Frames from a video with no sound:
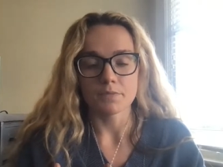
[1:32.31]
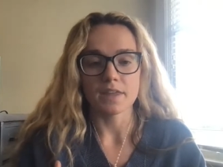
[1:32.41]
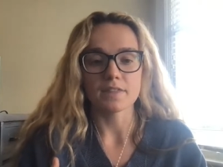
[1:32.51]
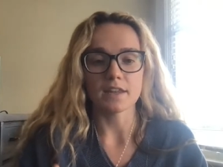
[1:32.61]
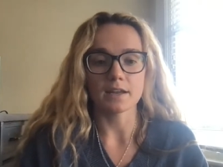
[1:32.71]

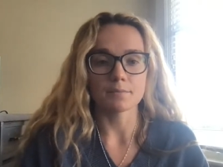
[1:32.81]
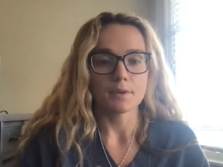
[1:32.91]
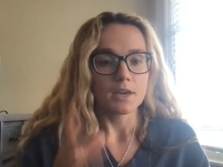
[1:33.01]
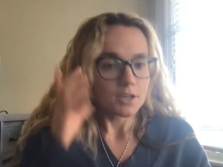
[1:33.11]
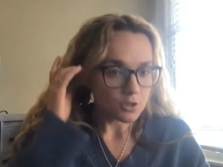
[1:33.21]
And then I
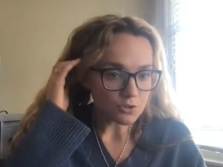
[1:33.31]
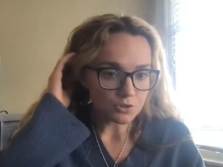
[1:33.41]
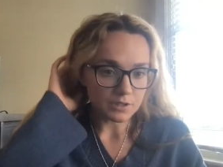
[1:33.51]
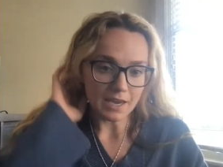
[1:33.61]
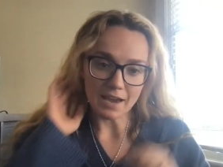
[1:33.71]

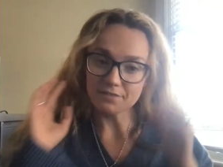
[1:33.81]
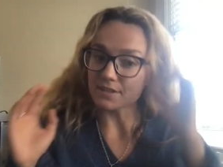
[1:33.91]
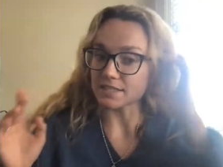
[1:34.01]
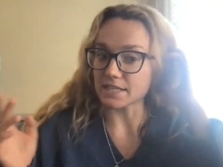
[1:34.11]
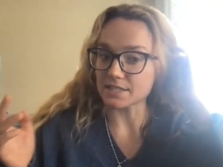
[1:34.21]
usually have
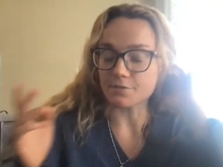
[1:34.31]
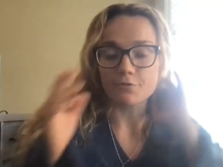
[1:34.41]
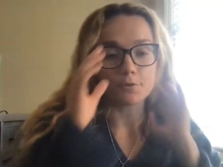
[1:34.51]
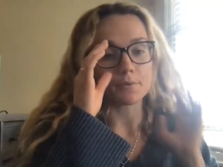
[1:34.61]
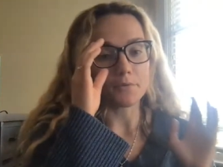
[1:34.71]
this as a
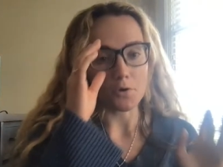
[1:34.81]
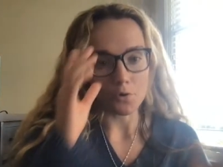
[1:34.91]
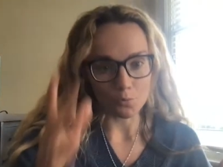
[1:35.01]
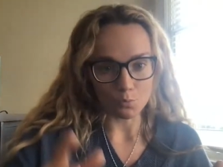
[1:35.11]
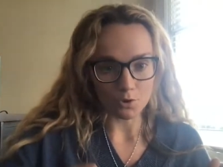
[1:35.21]
form of
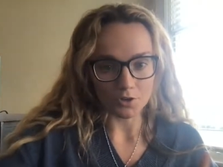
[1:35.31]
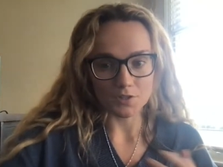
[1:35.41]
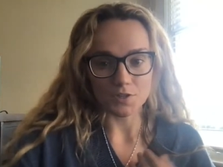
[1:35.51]
homework.